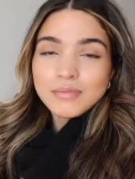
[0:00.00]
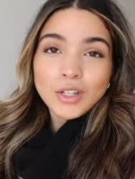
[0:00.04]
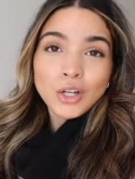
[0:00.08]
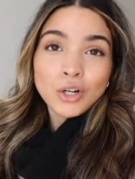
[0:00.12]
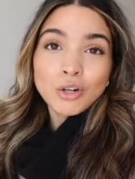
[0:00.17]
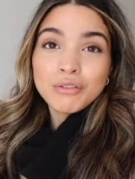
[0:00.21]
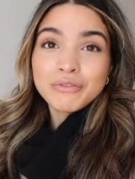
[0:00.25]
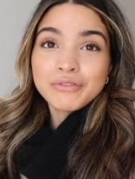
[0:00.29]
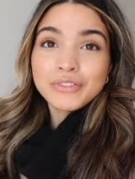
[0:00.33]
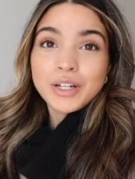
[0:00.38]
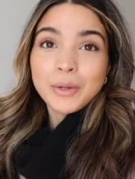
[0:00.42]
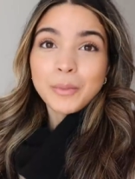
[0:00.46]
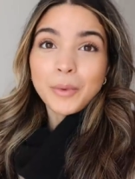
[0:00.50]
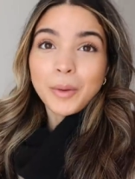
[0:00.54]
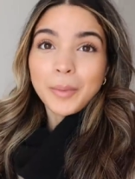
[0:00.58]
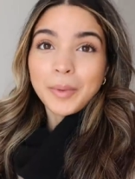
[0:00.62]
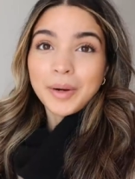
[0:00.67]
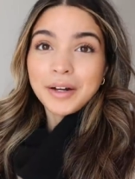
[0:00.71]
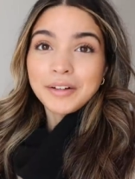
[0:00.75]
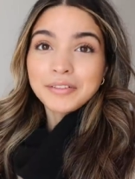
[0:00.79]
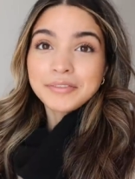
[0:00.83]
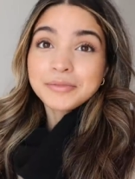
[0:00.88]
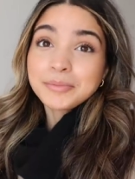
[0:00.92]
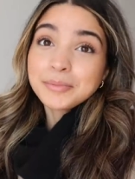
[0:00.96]
Hopefully I'm warm
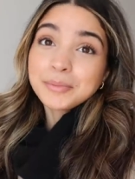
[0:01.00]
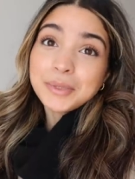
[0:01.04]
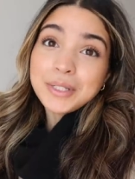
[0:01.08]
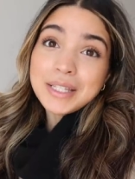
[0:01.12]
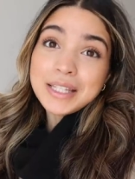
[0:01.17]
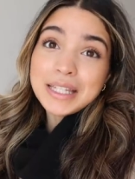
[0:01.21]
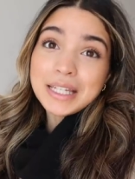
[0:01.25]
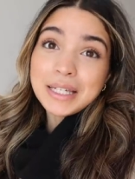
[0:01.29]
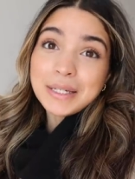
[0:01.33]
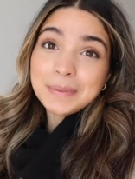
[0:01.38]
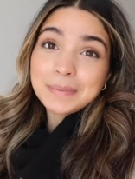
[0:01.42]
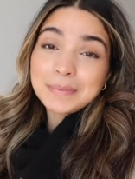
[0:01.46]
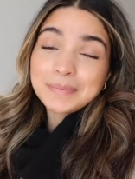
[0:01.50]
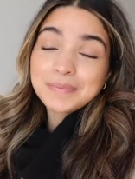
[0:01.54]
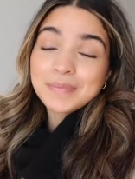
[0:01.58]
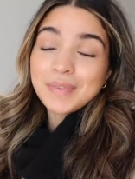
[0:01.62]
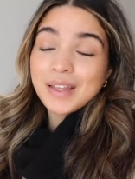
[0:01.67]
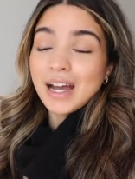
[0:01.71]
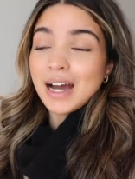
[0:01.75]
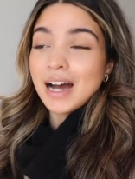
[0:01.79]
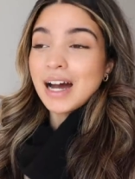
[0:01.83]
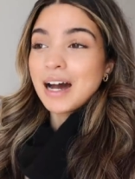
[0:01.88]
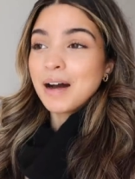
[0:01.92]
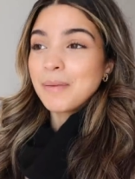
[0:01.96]
enough, we'll see.
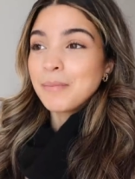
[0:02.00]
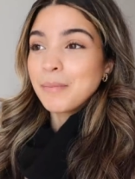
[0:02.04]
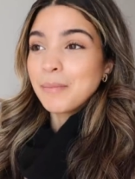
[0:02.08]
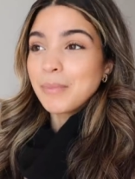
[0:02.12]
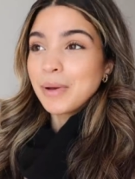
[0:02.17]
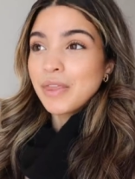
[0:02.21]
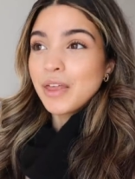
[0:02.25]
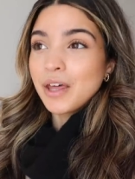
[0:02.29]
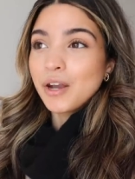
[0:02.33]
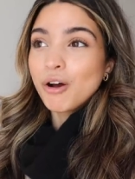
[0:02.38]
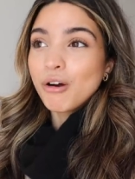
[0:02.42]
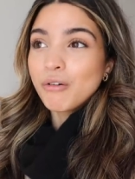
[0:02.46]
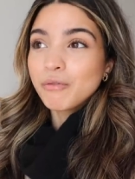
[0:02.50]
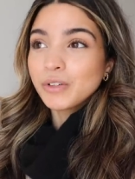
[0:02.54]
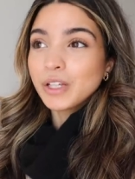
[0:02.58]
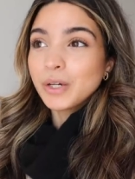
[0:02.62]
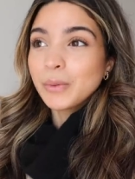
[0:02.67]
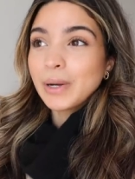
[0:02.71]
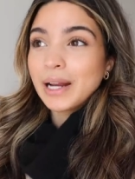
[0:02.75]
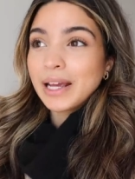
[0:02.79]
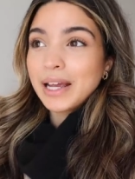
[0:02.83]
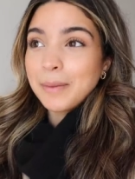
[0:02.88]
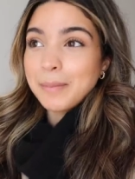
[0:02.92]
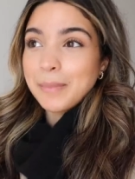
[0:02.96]
Um, but then hopefully
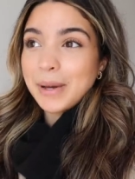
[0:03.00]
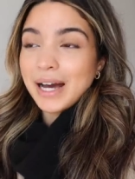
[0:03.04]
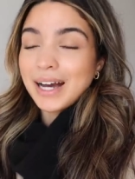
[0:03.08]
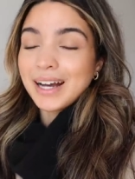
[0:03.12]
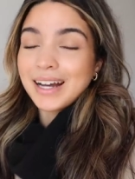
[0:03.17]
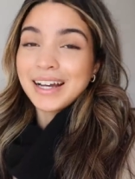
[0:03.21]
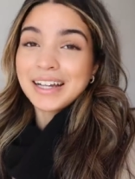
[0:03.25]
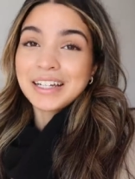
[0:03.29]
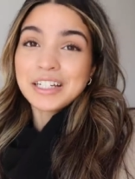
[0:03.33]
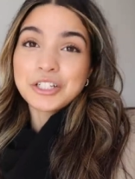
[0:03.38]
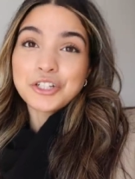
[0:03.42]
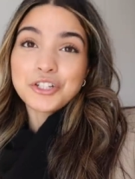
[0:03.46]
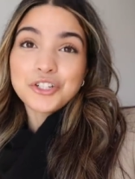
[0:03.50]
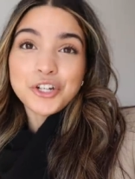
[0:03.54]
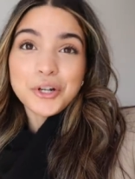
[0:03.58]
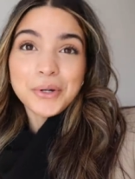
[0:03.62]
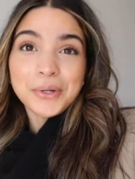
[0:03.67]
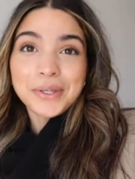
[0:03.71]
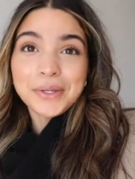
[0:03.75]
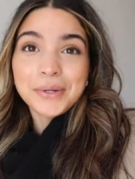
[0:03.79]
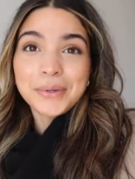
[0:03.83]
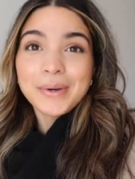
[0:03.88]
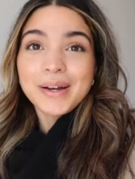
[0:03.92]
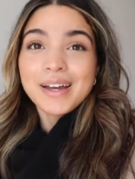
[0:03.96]
when I get back, I can show
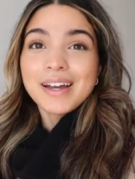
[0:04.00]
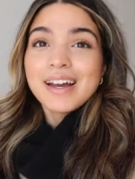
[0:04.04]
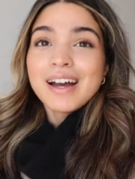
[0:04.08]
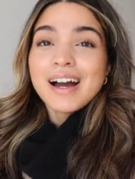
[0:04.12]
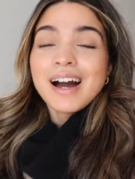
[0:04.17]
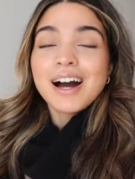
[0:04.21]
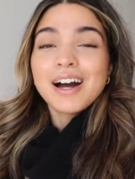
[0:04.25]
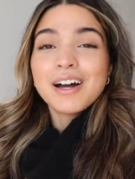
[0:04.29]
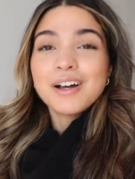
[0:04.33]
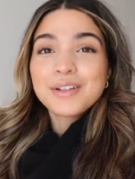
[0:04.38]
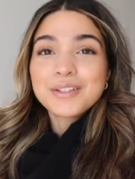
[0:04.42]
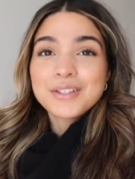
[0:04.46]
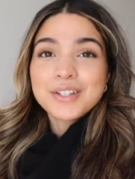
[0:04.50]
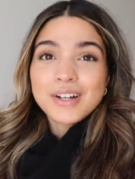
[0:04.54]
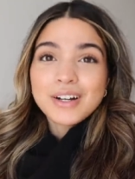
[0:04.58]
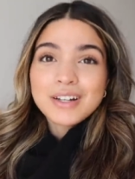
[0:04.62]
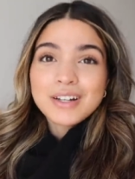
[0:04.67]
you. I also